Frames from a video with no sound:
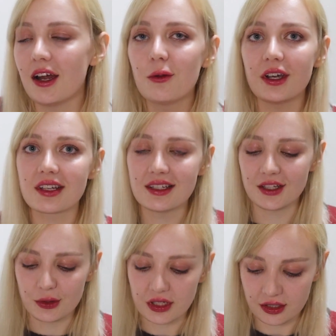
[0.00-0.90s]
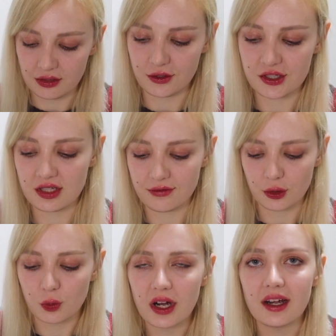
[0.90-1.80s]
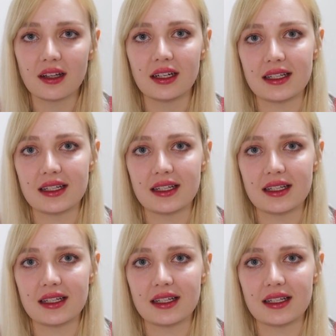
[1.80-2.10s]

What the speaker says: I worked in a UK university for a while,